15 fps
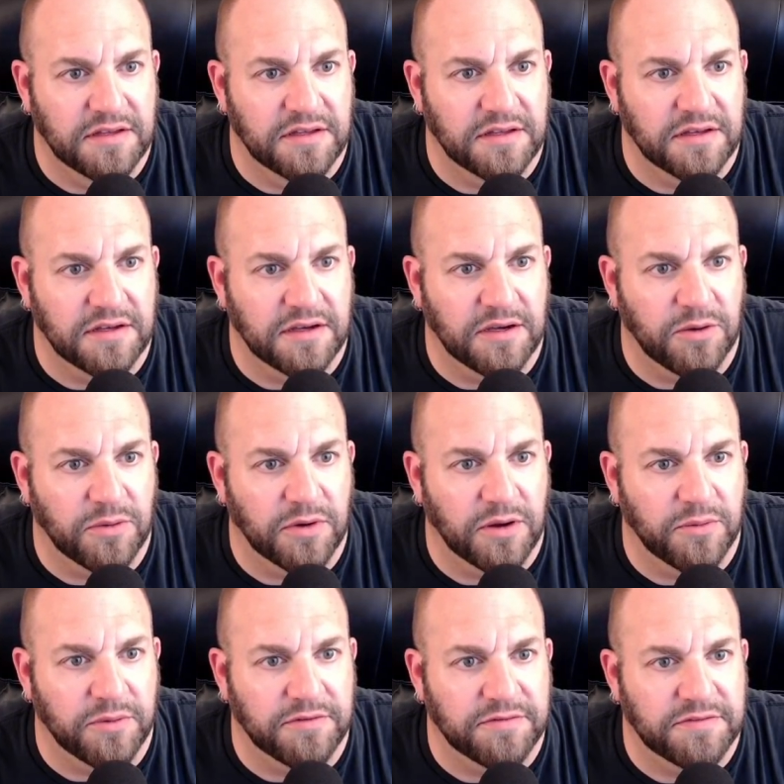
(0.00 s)
Uh, where
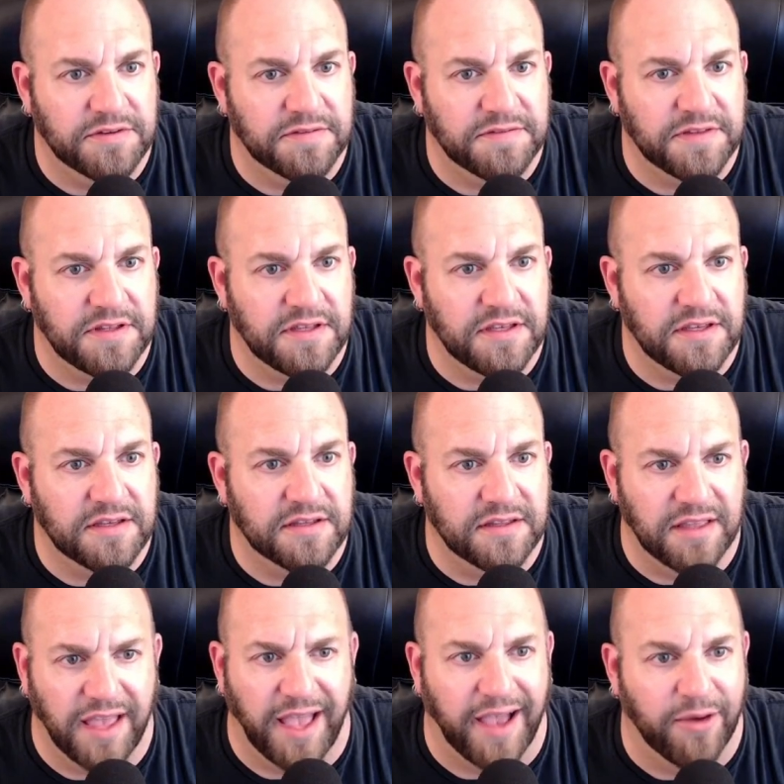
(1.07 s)
are we? Fifty?
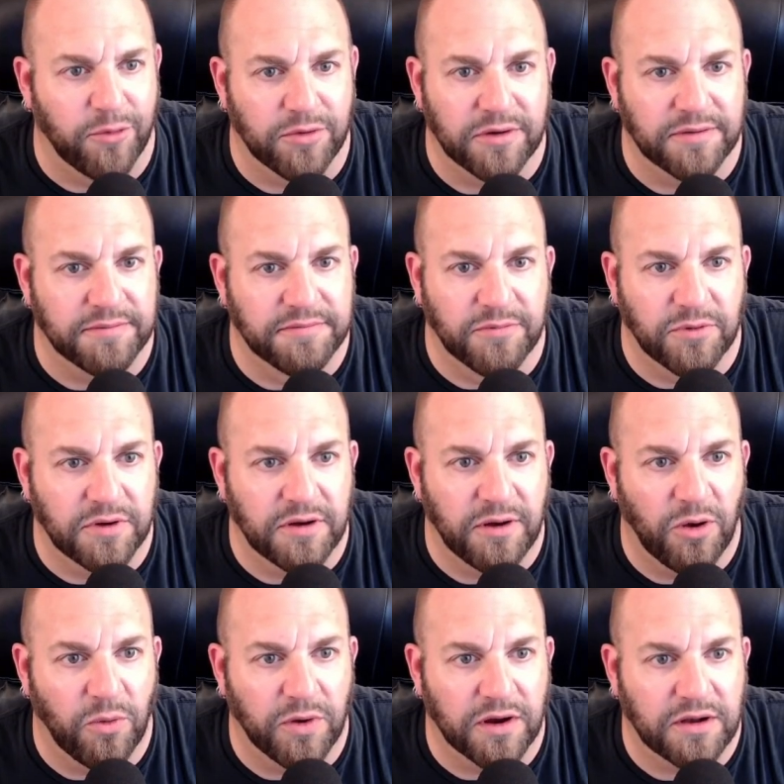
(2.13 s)
Yeah, we're we're
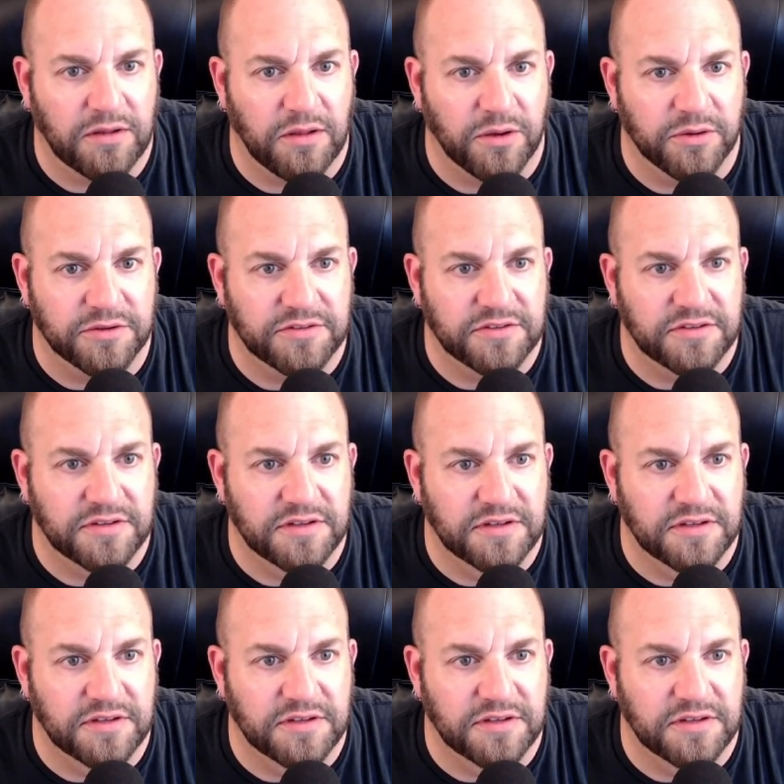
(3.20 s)
nowhere close.